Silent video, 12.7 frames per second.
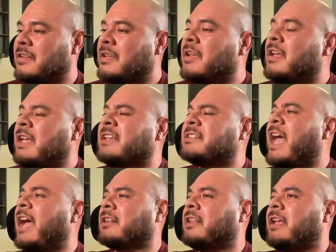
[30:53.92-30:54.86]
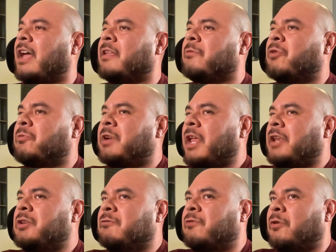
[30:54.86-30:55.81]
Exactly. When I do
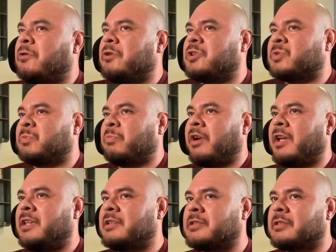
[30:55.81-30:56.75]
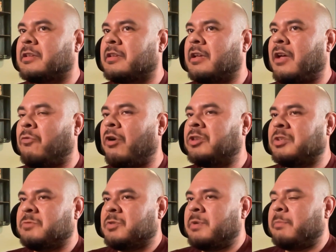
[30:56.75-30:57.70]
foliar sprays, I want them to
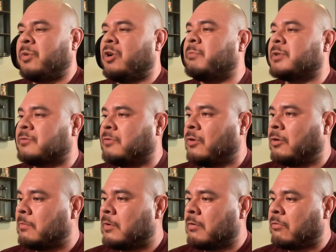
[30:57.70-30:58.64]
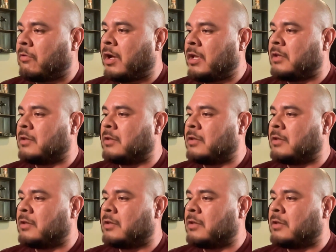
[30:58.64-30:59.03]
be purposeful, right?